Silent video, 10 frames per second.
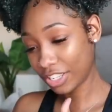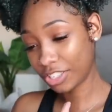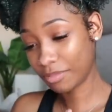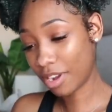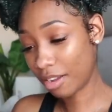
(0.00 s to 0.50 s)
is
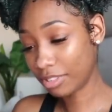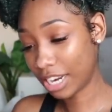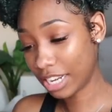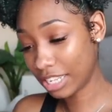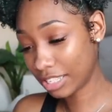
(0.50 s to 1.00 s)
your mom
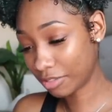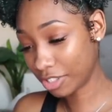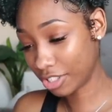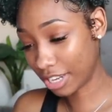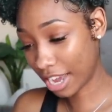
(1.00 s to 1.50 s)
Chinese and
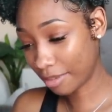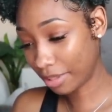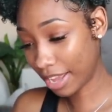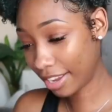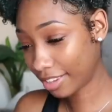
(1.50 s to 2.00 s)
was your dad
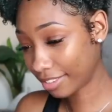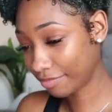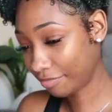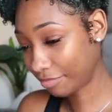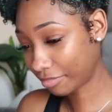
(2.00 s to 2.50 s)
black?
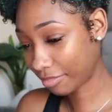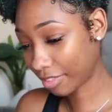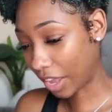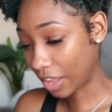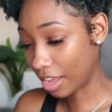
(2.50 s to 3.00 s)

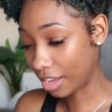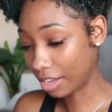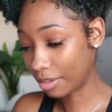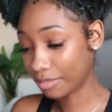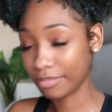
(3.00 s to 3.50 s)

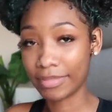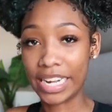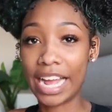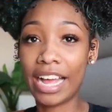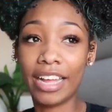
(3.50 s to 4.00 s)
Um, my
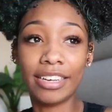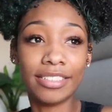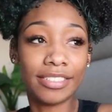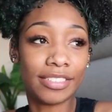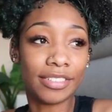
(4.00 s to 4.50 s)

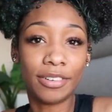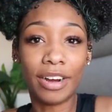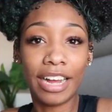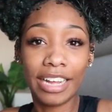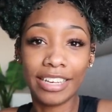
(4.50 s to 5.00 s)
dad's
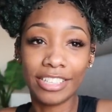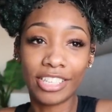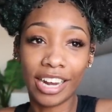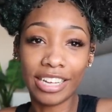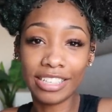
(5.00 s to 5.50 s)
Hawaiian and
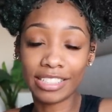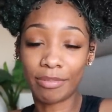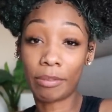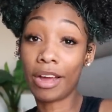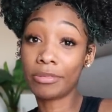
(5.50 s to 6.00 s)
Chinese
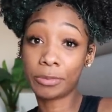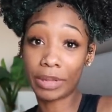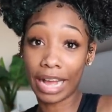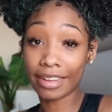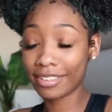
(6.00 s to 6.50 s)
and my mom's
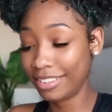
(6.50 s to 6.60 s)
black.